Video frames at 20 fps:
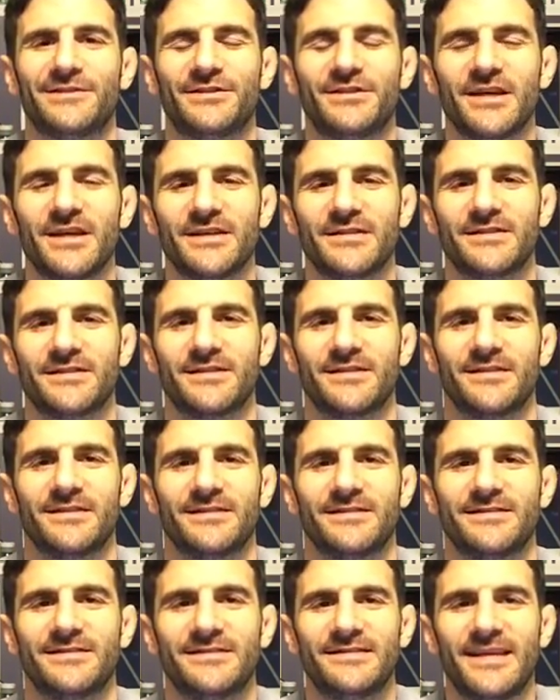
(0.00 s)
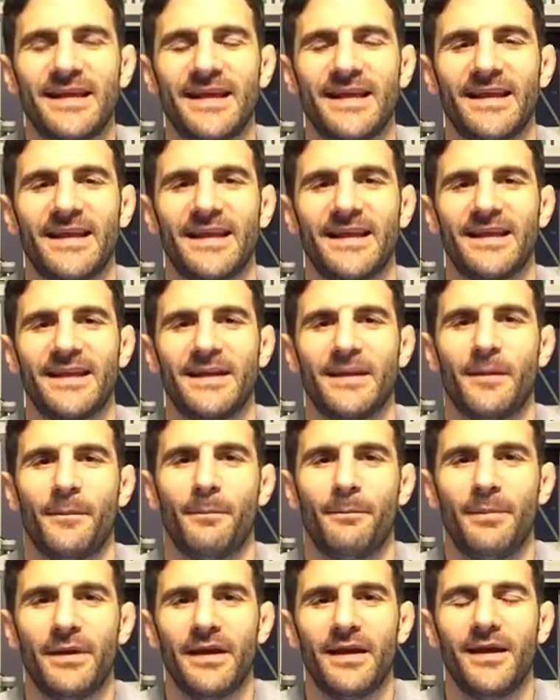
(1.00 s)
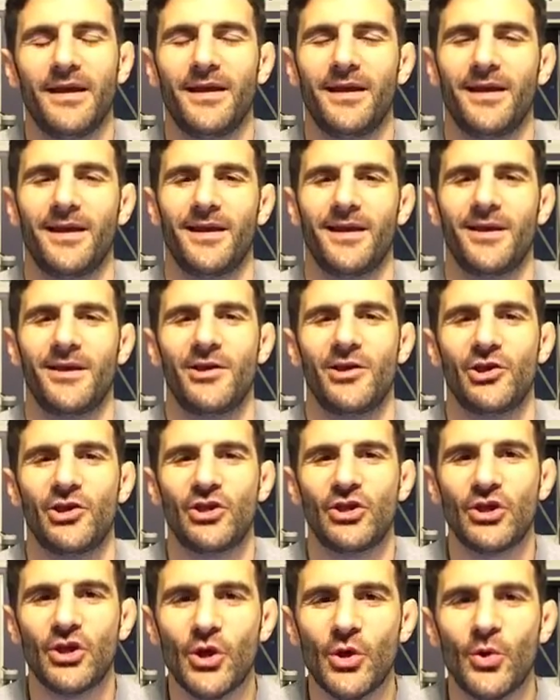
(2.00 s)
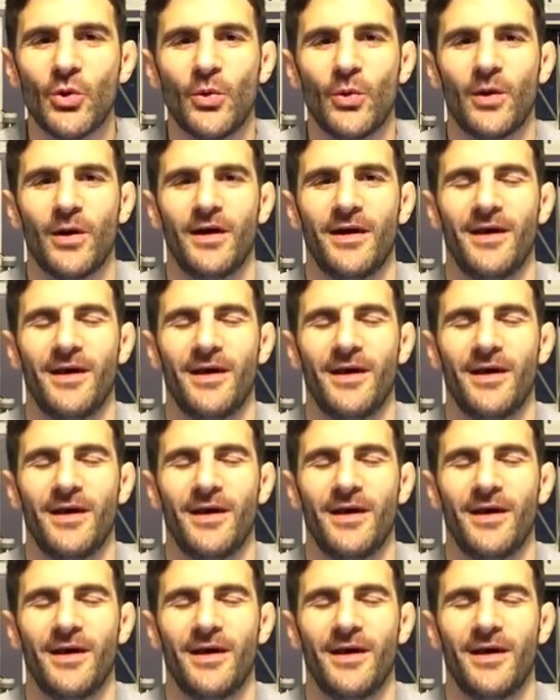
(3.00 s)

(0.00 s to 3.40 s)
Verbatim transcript: Just stinking be you.